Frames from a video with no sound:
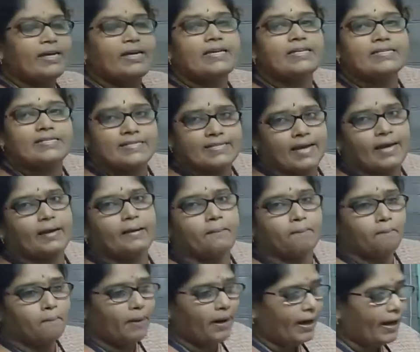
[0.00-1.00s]
is
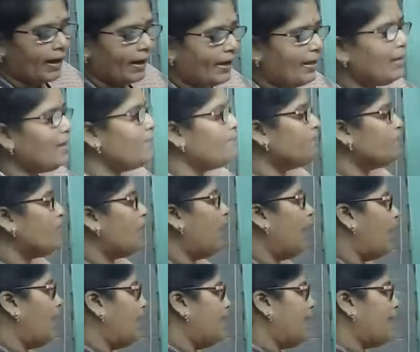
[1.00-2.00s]
sung by.
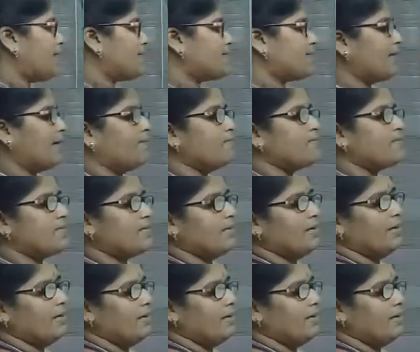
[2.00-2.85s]
And next comes